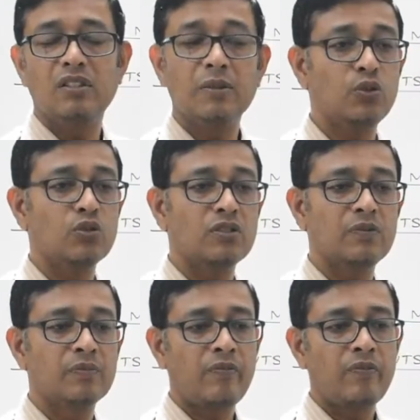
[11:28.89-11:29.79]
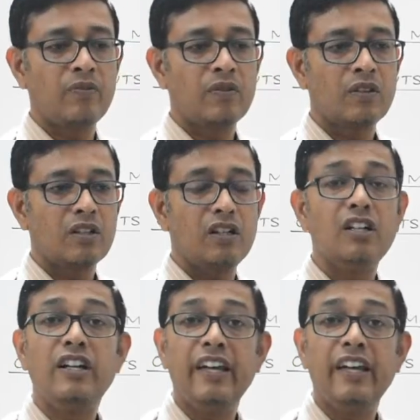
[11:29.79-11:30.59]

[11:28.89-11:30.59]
Suppose a